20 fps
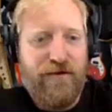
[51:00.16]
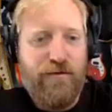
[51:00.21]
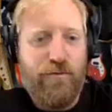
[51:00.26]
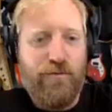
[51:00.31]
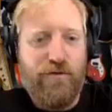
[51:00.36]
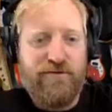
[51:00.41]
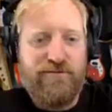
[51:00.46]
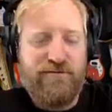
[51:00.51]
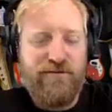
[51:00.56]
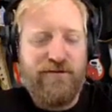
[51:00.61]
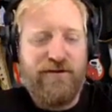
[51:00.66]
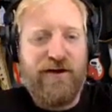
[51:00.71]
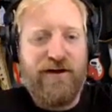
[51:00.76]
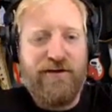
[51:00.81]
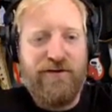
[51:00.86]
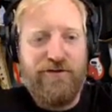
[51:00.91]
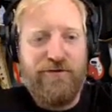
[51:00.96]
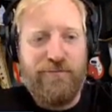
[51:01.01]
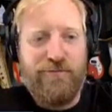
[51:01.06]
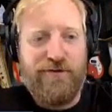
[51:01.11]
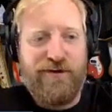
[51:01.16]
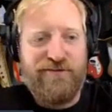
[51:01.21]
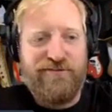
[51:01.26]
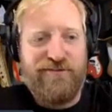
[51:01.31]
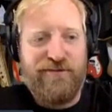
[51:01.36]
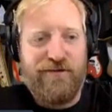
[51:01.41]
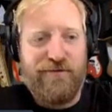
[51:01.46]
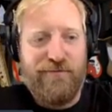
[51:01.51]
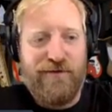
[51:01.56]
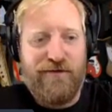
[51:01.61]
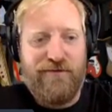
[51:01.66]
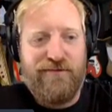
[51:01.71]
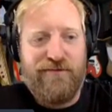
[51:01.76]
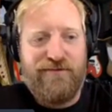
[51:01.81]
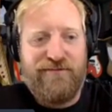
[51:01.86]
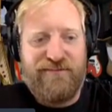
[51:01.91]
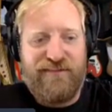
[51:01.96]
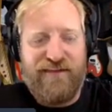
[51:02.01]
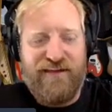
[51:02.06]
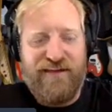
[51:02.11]
What's the kind of depressing about
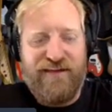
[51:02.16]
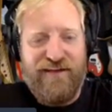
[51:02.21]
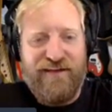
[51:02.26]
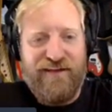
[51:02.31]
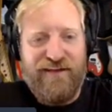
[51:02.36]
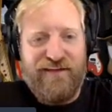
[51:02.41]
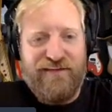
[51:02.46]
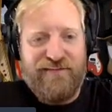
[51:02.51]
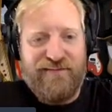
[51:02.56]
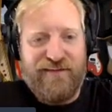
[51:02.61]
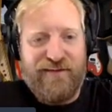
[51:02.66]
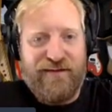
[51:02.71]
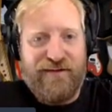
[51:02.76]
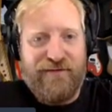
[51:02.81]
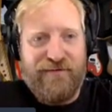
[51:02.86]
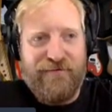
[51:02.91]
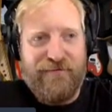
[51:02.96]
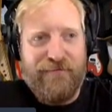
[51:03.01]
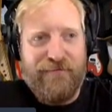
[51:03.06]
this is like,